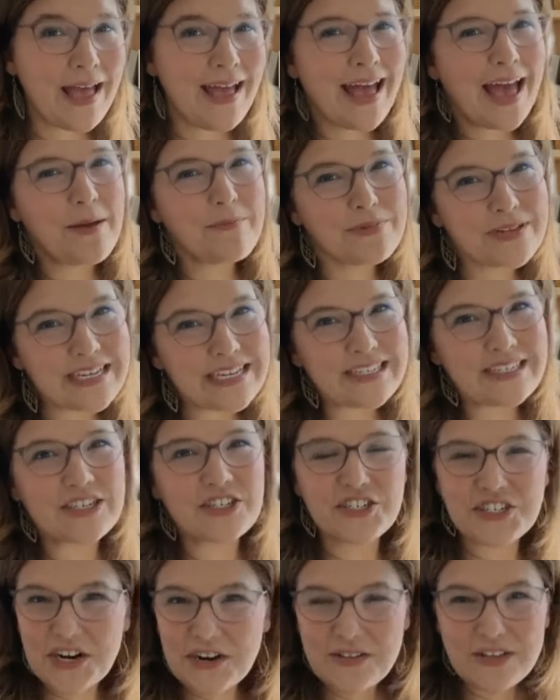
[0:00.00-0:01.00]
And please
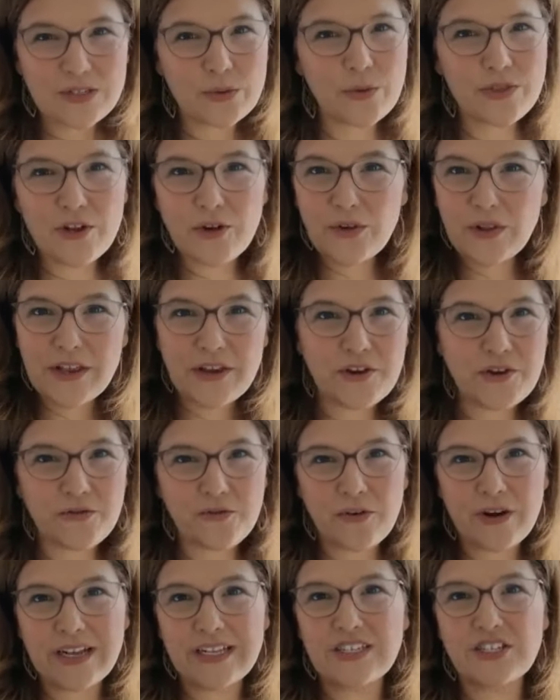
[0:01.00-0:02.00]
share this with your lender
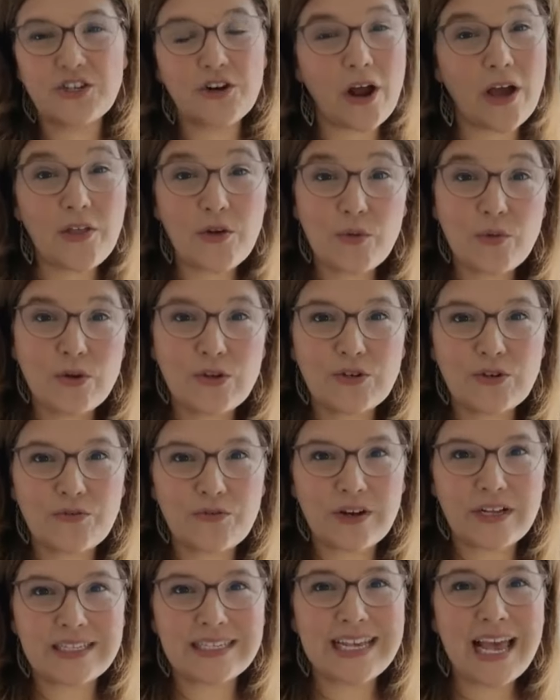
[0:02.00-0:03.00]
friends, your other realtor
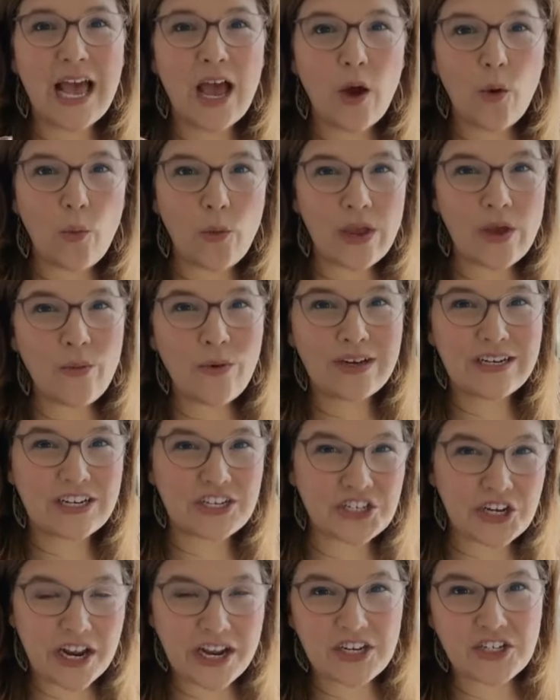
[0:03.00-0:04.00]
friends. We want to
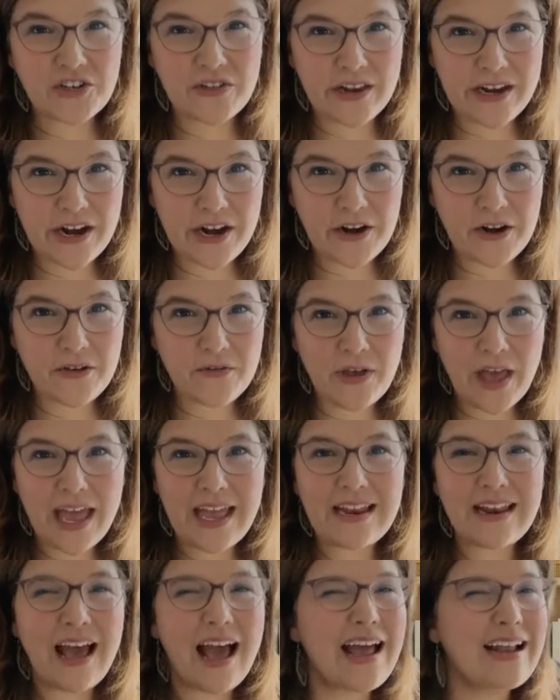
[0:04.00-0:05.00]
change the narrative
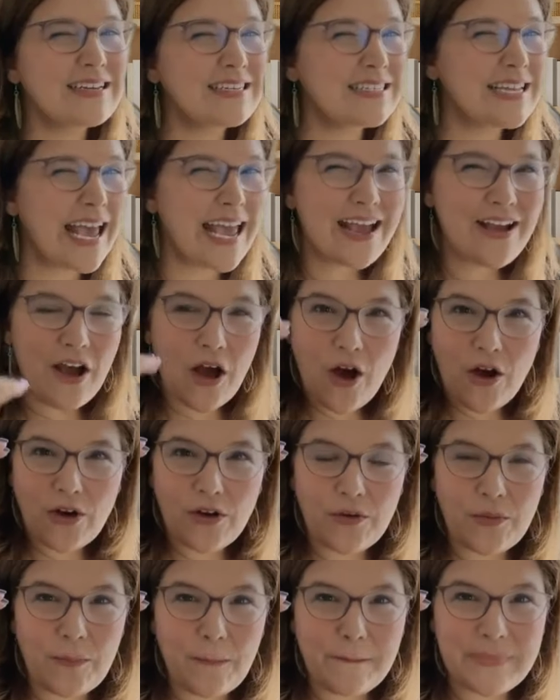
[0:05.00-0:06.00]
and take
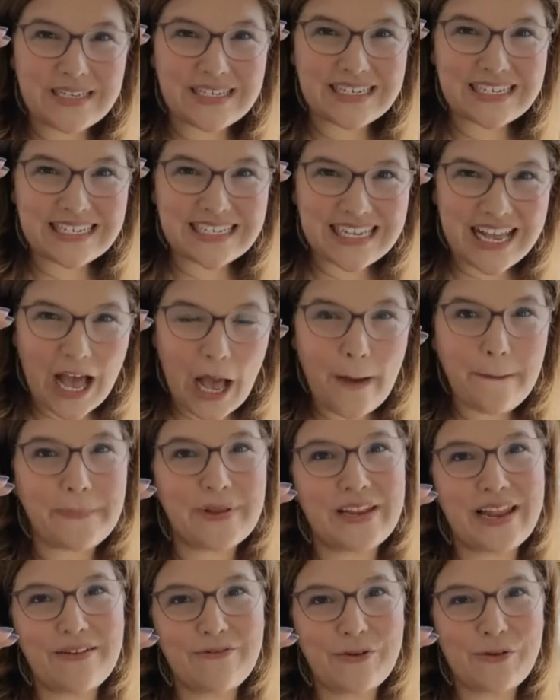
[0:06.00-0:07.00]
our business up a
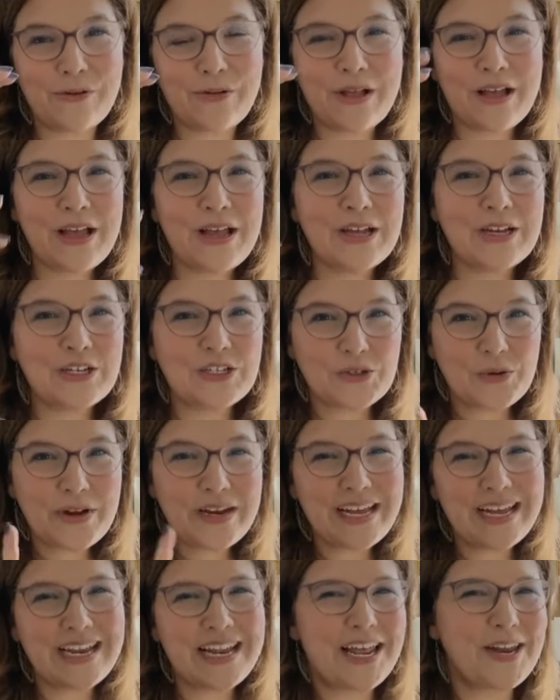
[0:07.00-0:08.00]
level. Join
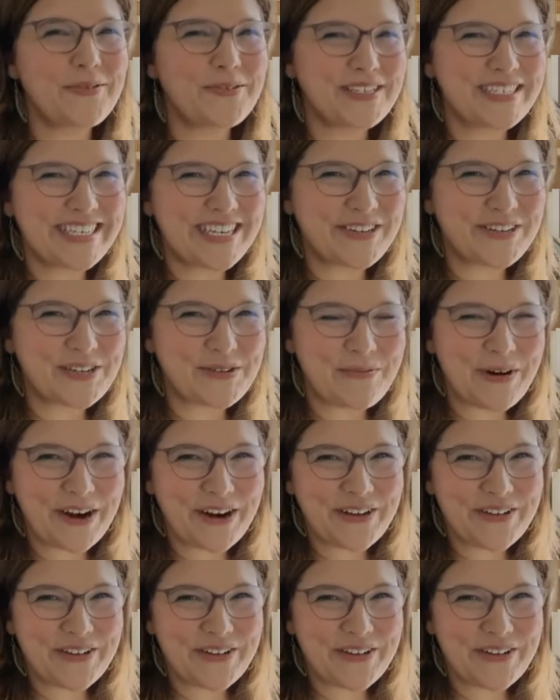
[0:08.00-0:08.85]
in and we'll see you tomorrow.